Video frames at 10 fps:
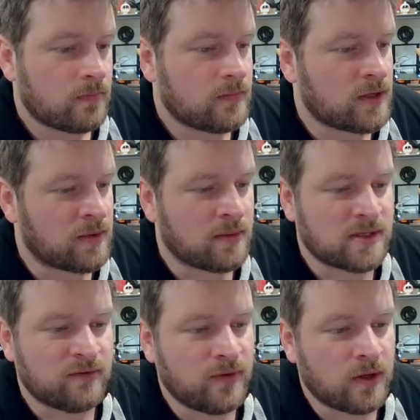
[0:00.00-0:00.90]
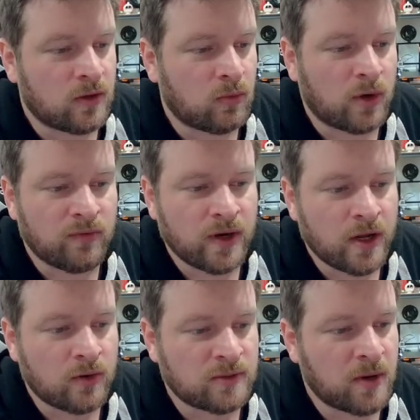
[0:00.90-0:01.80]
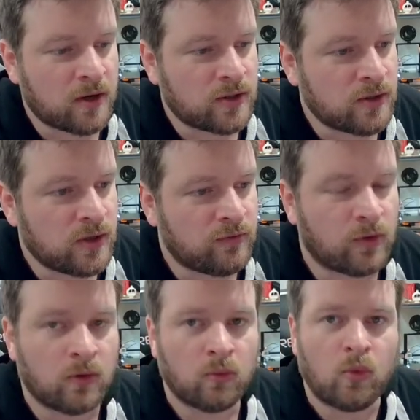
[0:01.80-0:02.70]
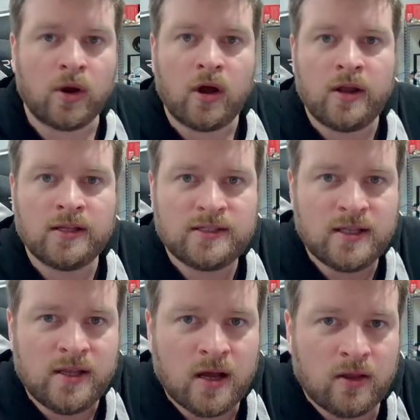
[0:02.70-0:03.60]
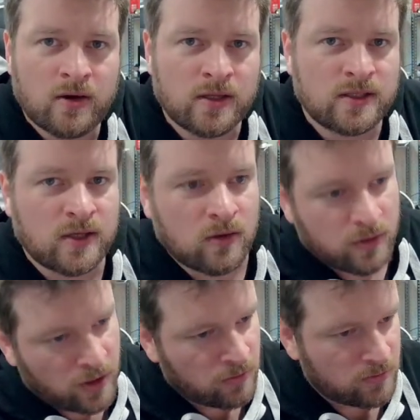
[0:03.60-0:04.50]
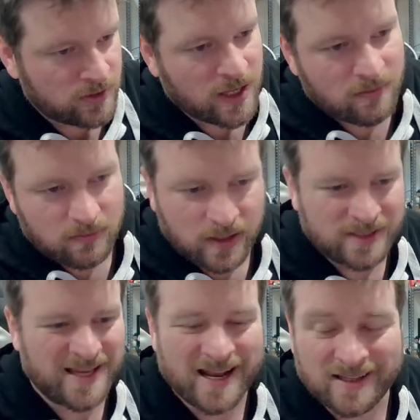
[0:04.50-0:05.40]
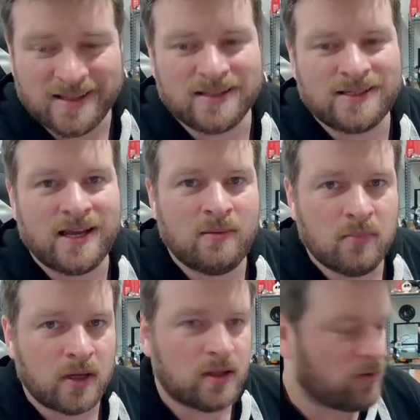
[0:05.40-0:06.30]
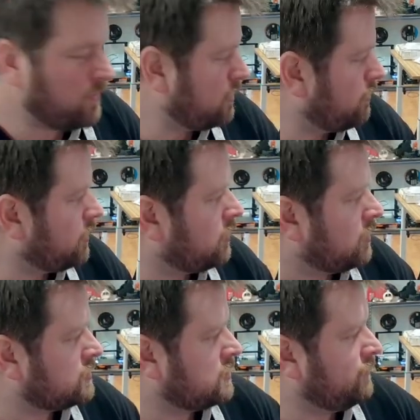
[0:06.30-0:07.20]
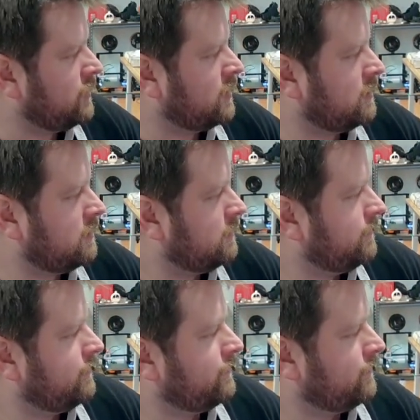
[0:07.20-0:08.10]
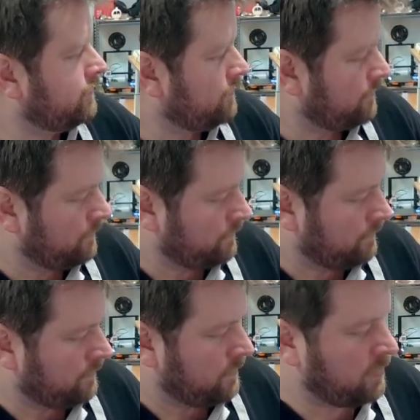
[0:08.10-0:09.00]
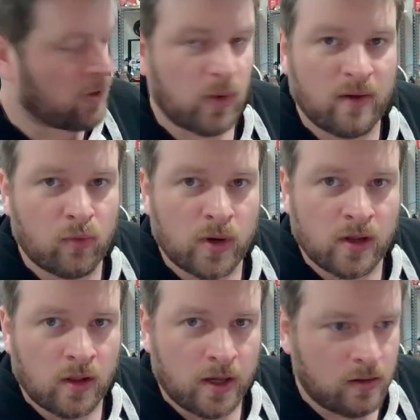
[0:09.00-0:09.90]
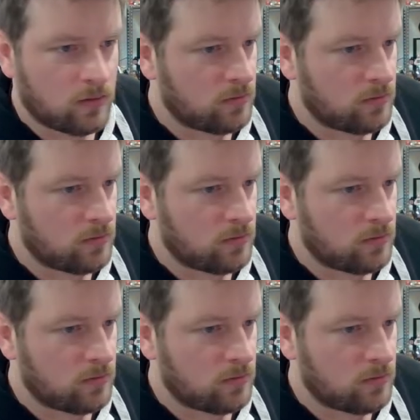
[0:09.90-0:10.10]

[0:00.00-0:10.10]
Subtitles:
Sometimes I feel one video is better suited for one audience than the other, and so, you know, it's not exactly the same, but they're real close. So if you pick whatever one you like.